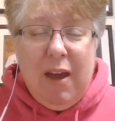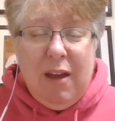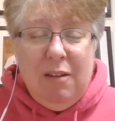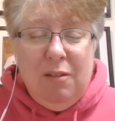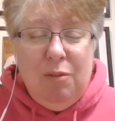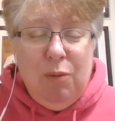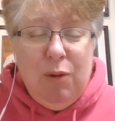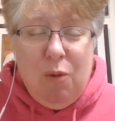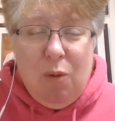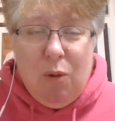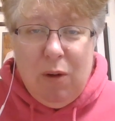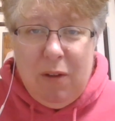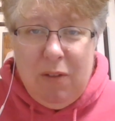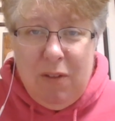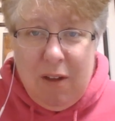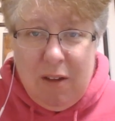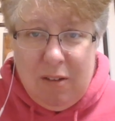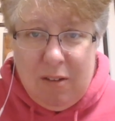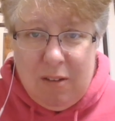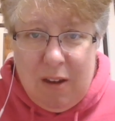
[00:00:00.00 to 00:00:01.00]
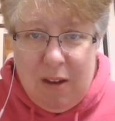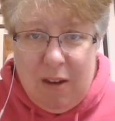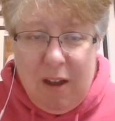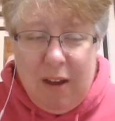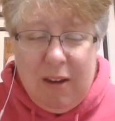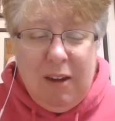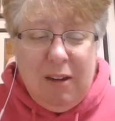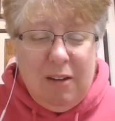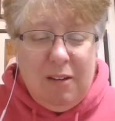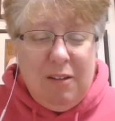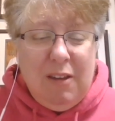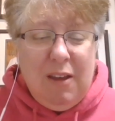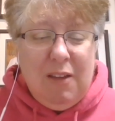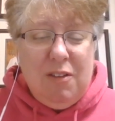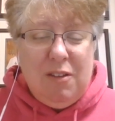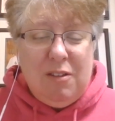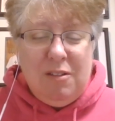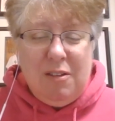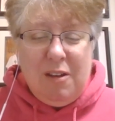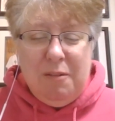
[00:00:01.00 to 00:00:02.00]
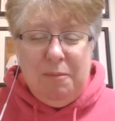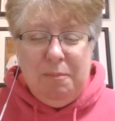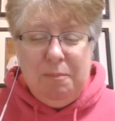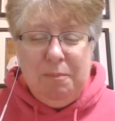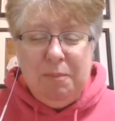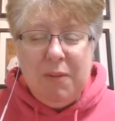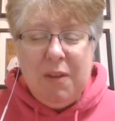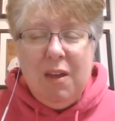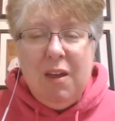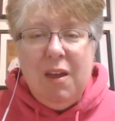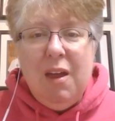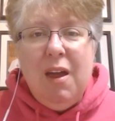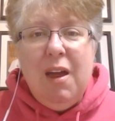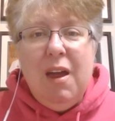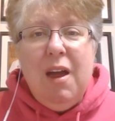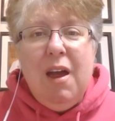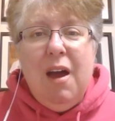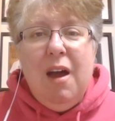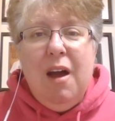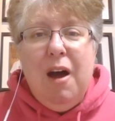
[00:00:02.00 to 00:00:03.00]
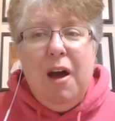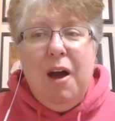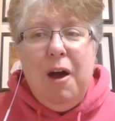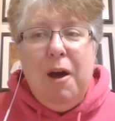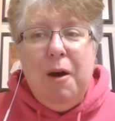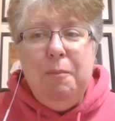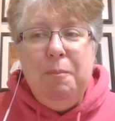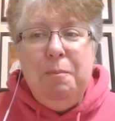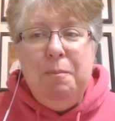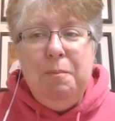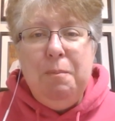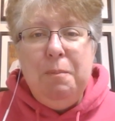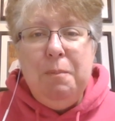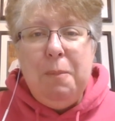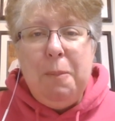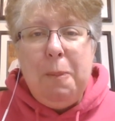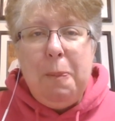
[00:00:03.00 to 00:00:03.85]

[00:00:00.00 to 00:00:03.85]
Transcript: I hadn't recorded this and I needed to get this done.